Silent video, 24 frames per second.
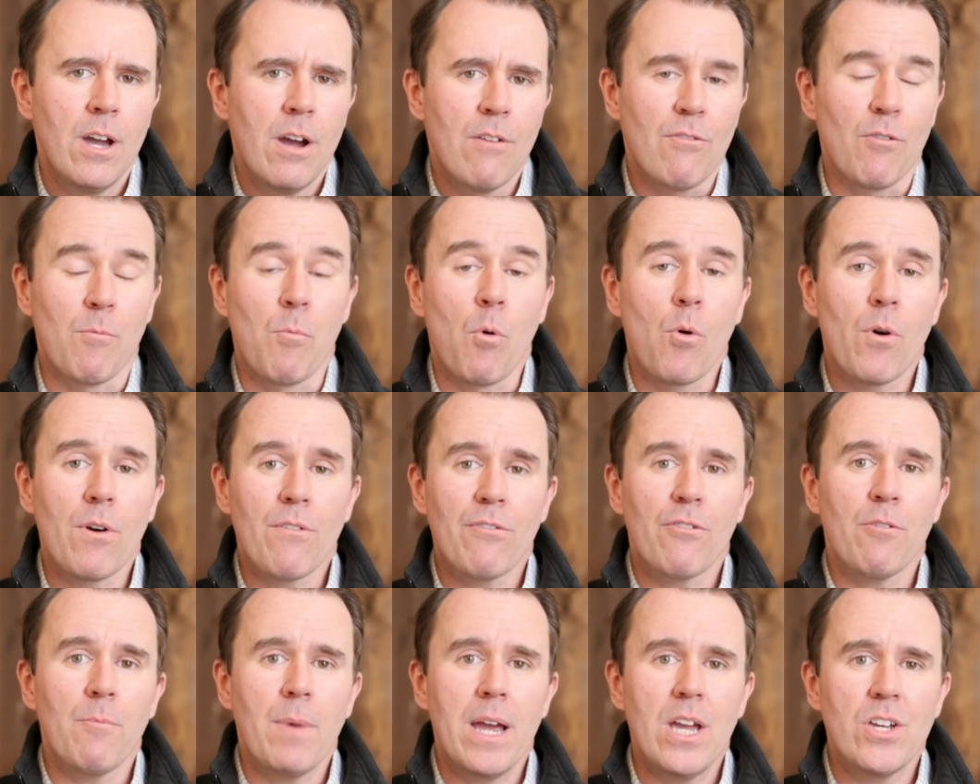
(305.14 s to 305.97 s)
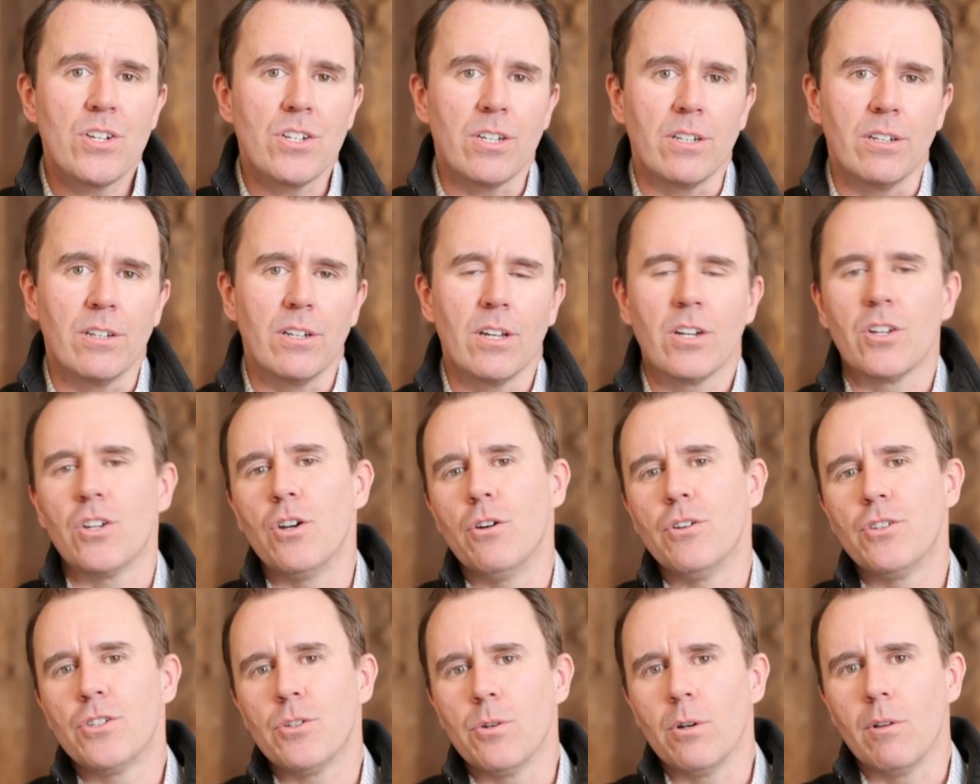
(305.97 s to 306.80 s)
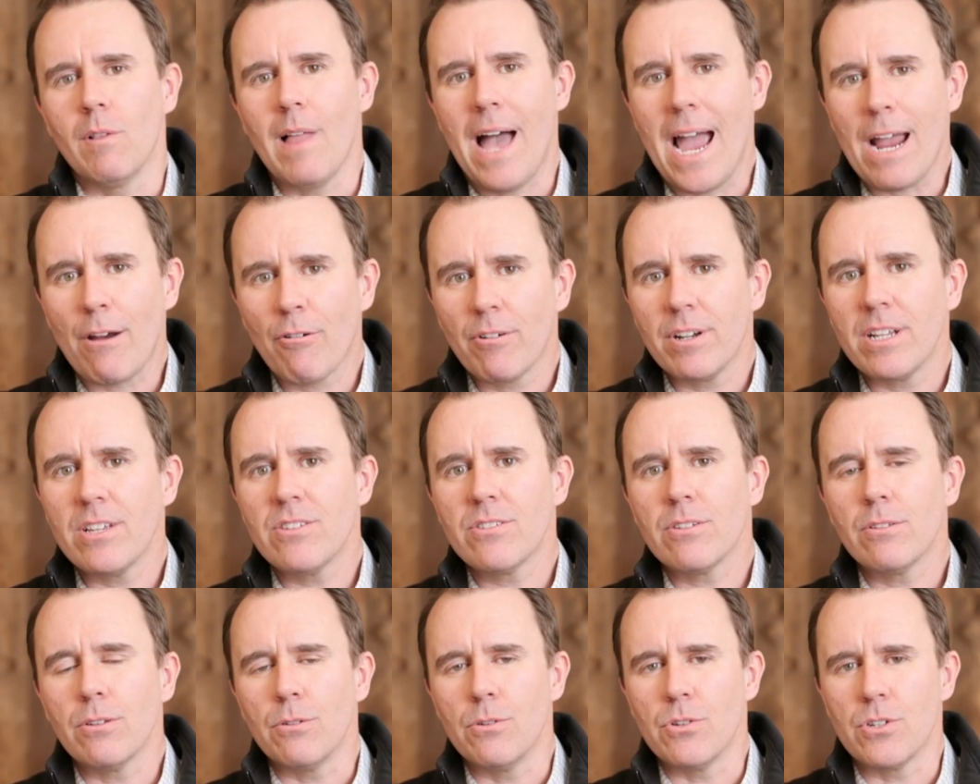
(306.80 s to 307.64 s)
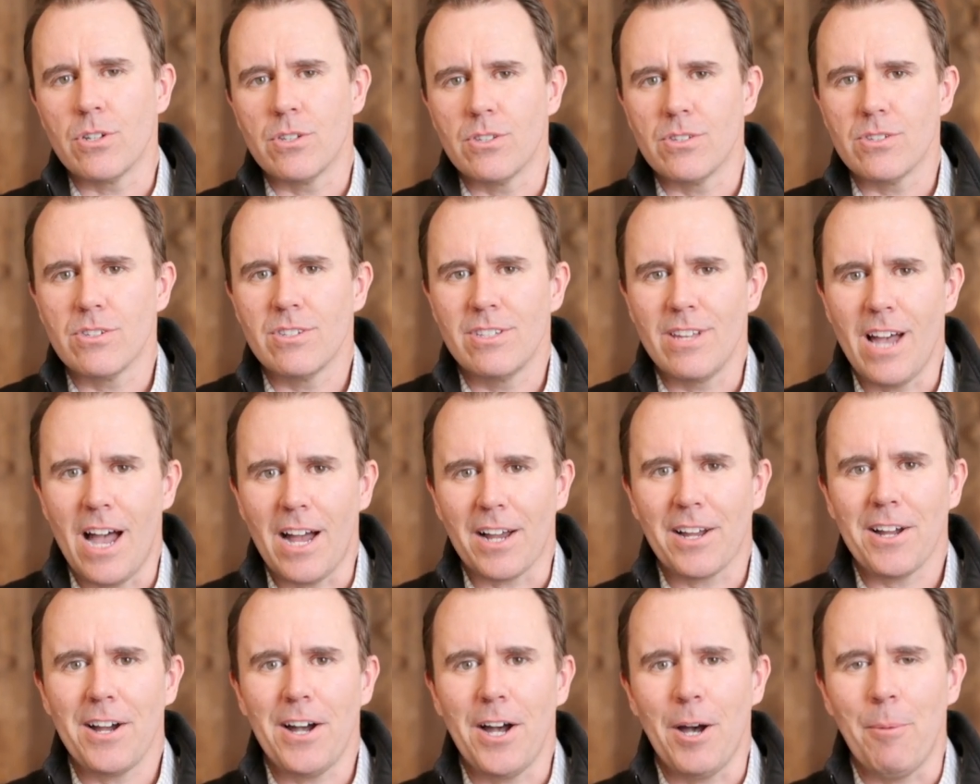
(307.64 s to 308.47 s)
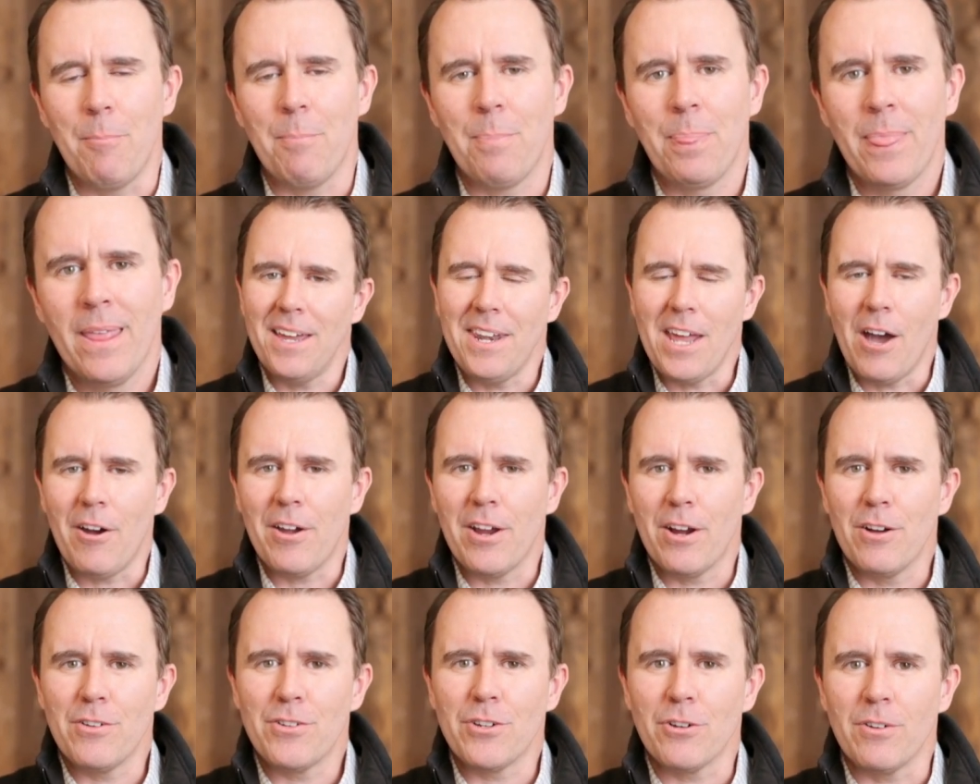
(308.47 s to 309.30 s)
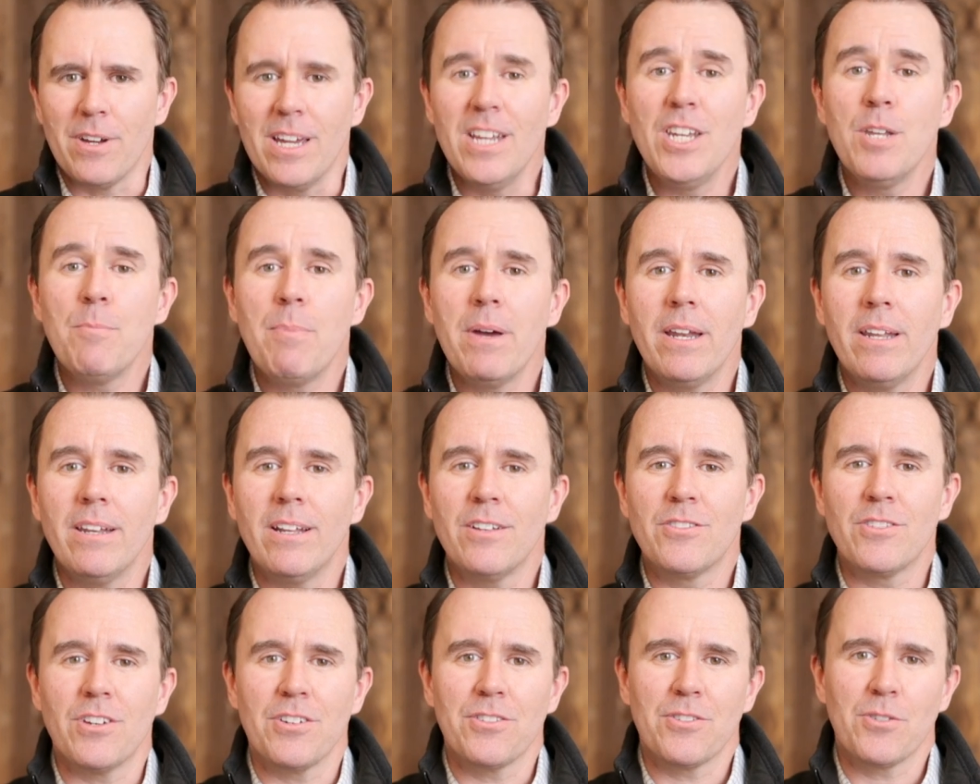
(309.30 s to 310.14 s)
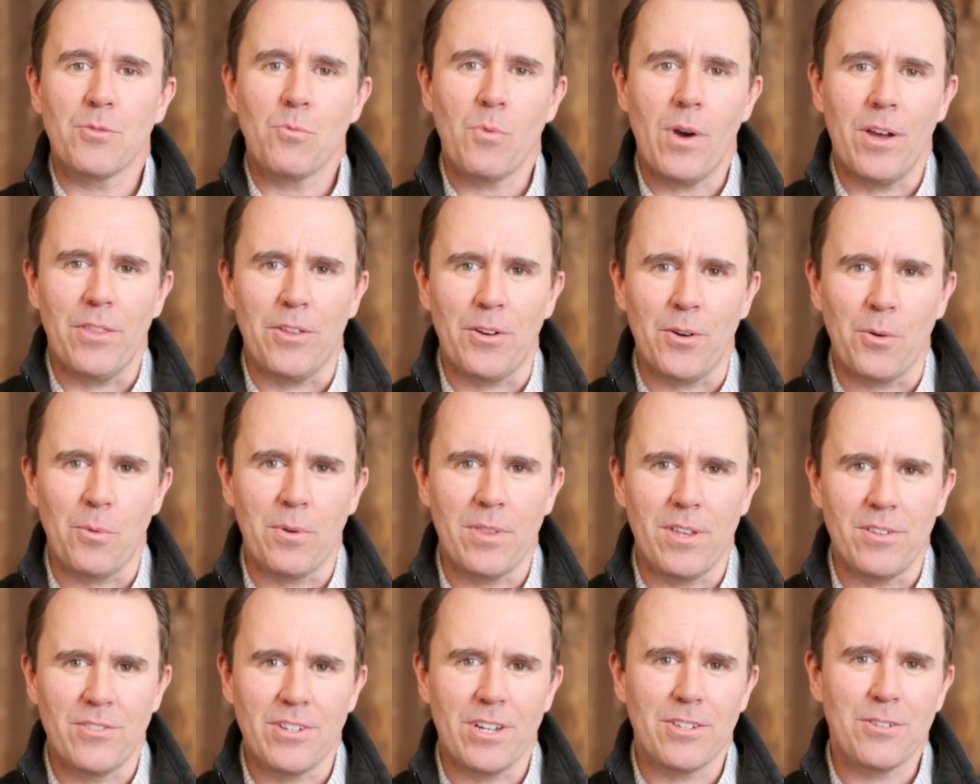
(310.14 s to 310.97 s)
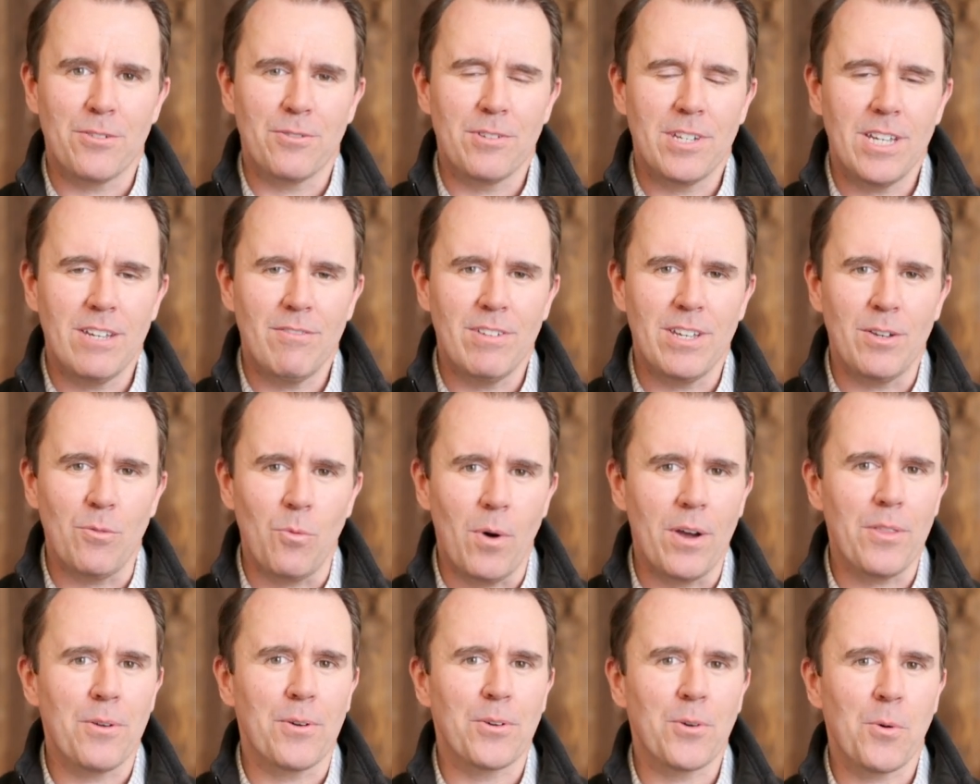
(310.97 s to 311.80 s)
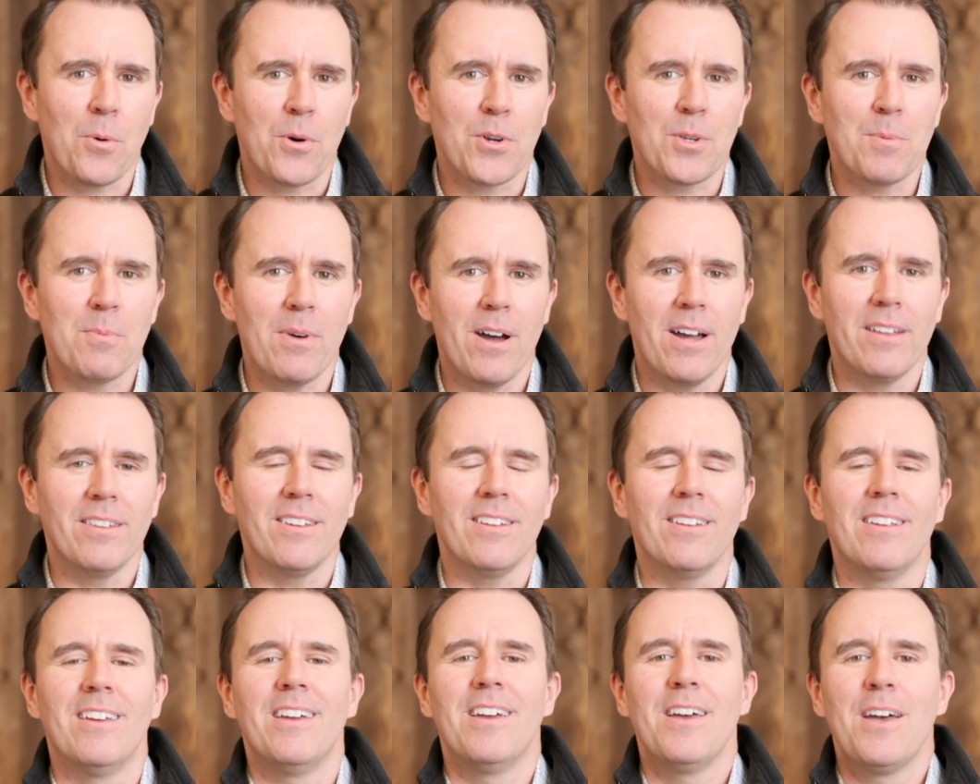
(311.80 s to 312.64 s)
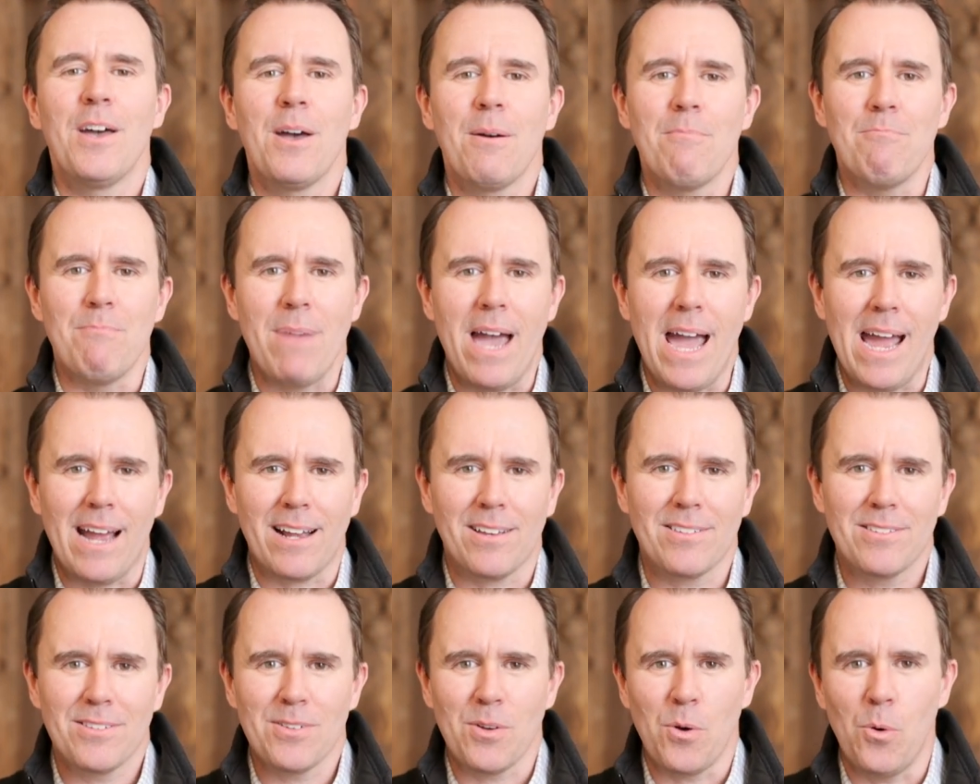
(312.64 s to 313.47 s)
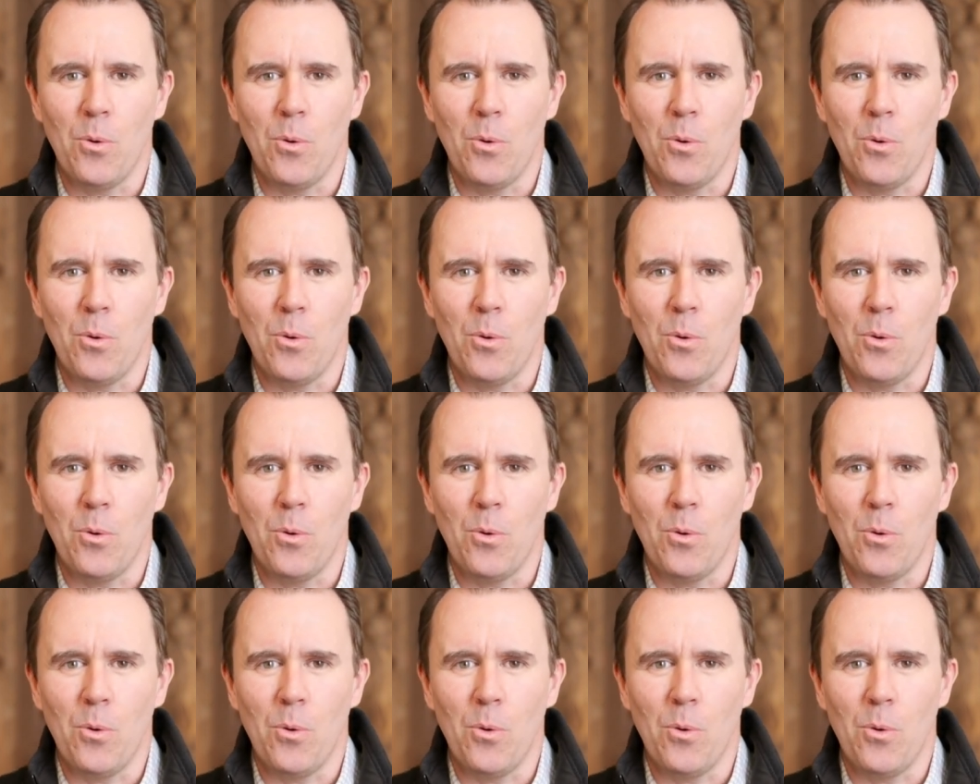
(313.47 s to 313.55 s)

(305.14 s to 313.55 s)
For more information, go to alacritysolutions.com. And now here's your independent adjuster weather with Adjuster TV weather correspondent Max